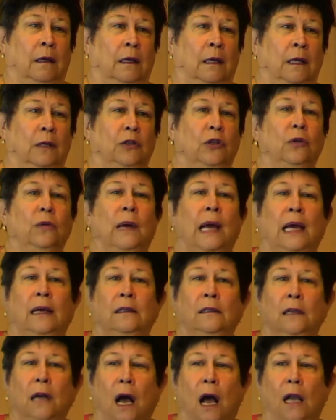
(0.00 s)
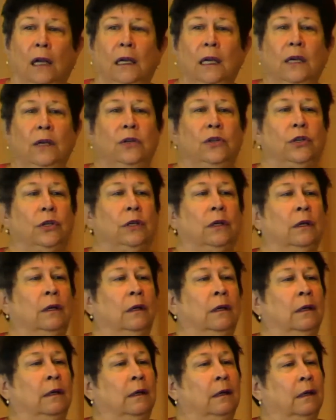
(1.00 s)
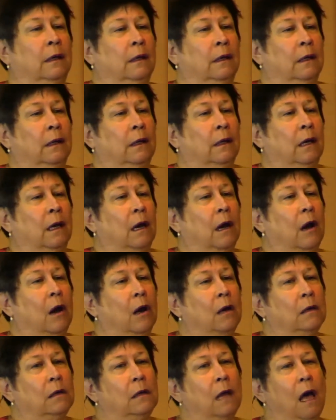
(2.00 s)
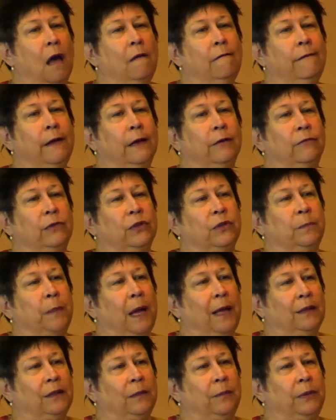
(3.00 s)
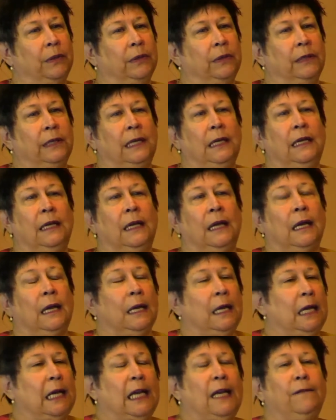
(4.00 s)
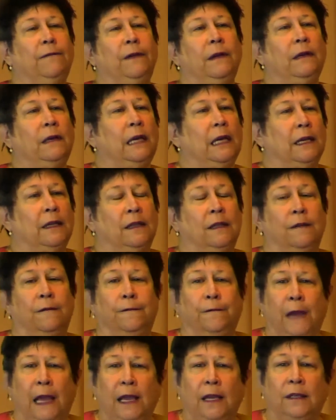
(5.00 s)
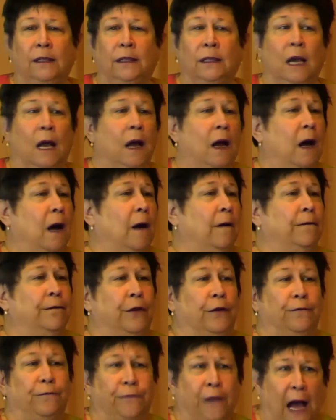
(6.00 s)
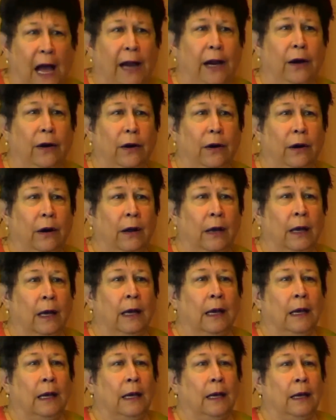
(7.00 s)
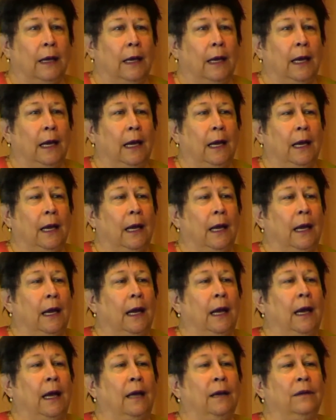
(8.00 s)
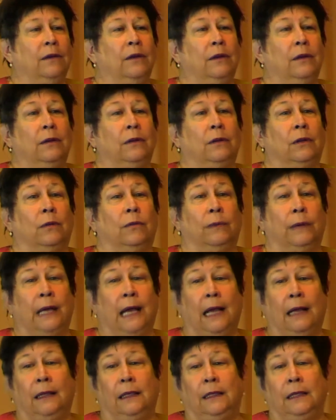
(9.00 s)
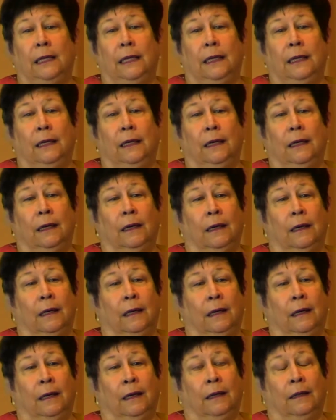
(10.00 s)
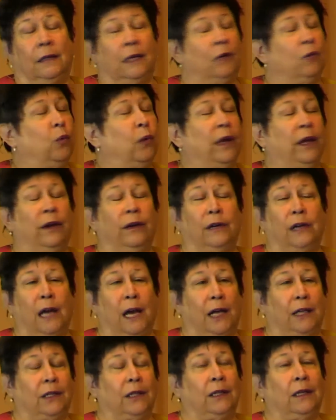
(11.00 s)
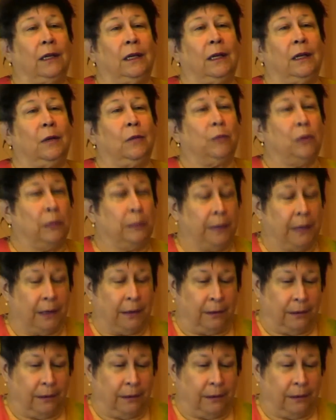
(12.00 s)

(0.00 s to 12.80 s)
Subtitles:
to acknowledge our love and responsibility even in the face of the fire and the reality that we are not prepared.